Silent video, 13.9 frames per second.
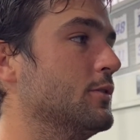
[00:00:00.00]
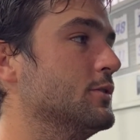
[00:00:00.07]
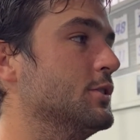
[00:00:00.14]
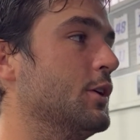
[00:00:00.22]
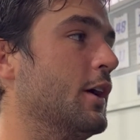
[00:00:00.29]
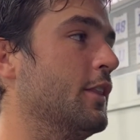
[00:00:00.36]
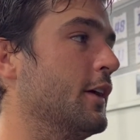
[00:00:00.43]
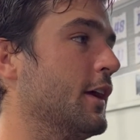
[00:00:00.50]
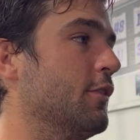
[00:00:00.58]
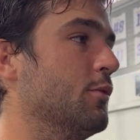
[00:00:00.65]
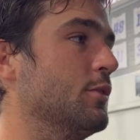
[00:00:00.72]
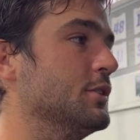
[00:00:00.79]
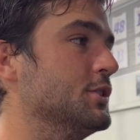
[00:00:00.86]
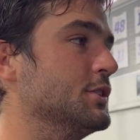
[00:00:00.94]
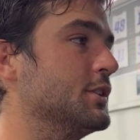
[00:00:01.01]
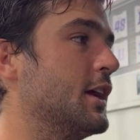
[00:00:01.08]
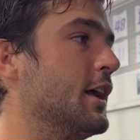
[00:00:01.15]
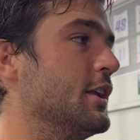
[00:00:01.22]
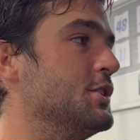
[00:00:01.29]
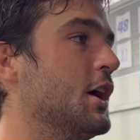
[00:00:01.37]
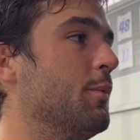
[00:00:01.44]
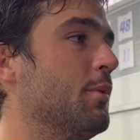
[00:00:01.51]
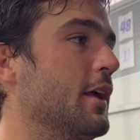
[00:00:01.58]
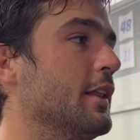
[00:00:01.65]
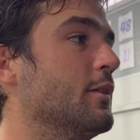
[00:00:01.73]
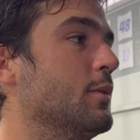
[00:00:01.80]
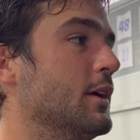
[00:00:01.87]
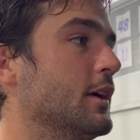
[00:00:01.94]
So I think everyone's just kind of chomping at
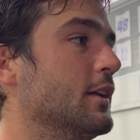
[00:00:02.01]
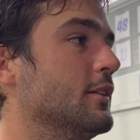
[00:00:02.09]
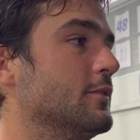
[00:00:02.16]
the bit.